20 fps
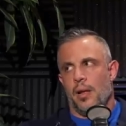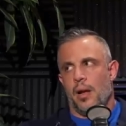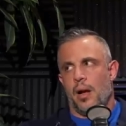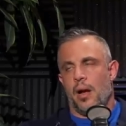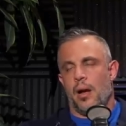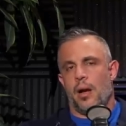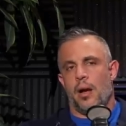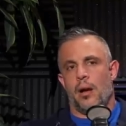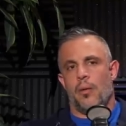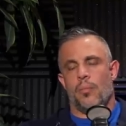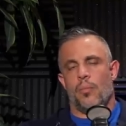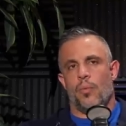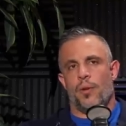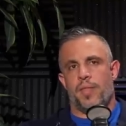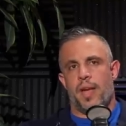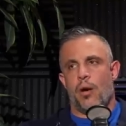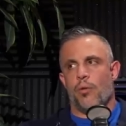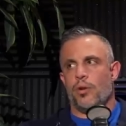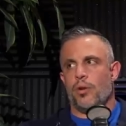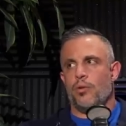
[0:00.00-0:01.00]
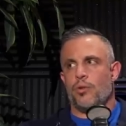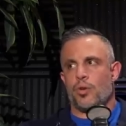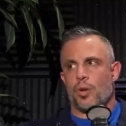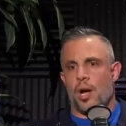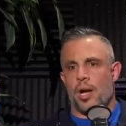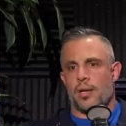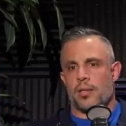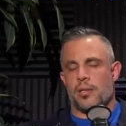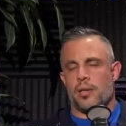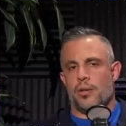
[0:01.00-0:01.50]
um, without new
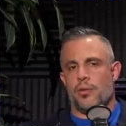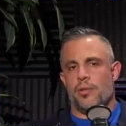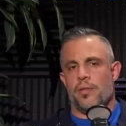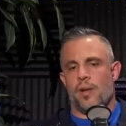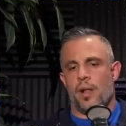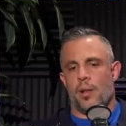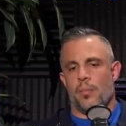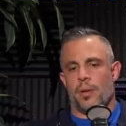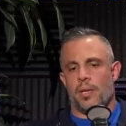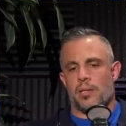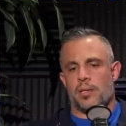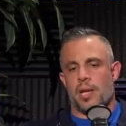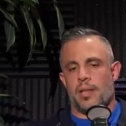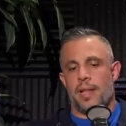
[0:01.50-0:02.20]
drugs and new developments.